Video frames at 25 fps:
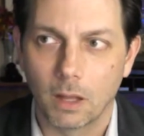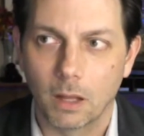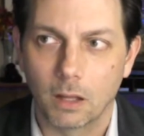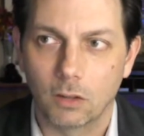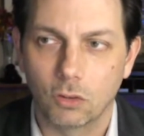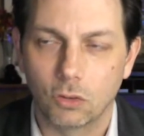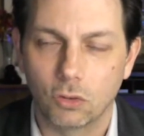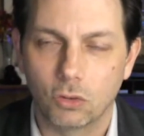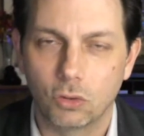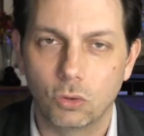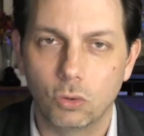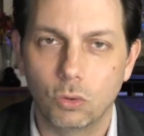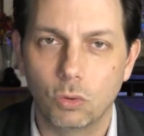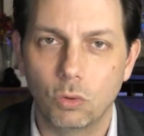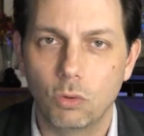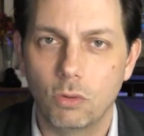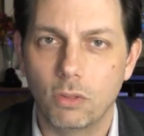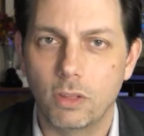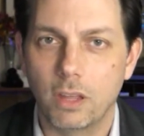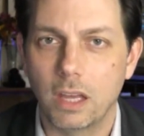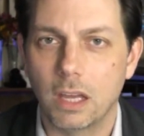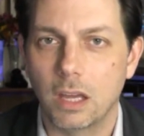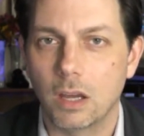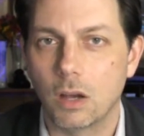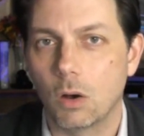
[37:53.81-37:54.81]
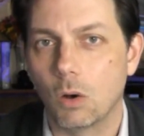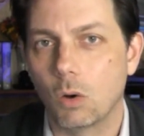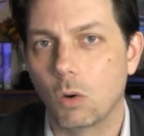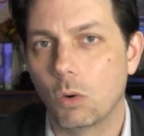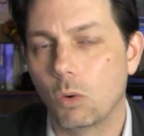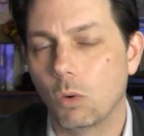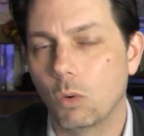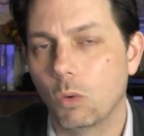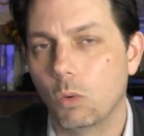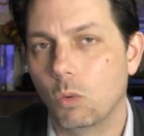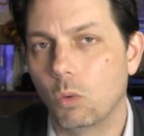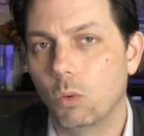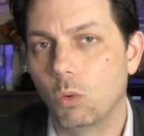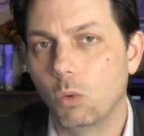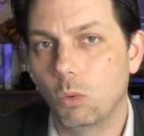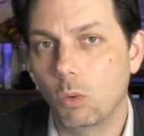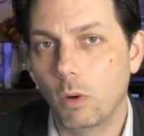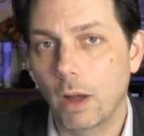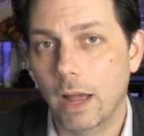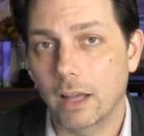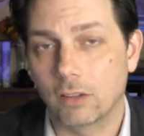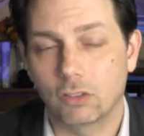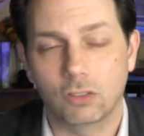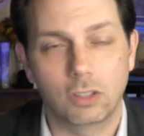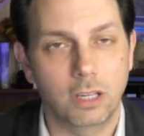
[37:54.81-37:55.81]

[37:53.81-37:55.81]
to the west,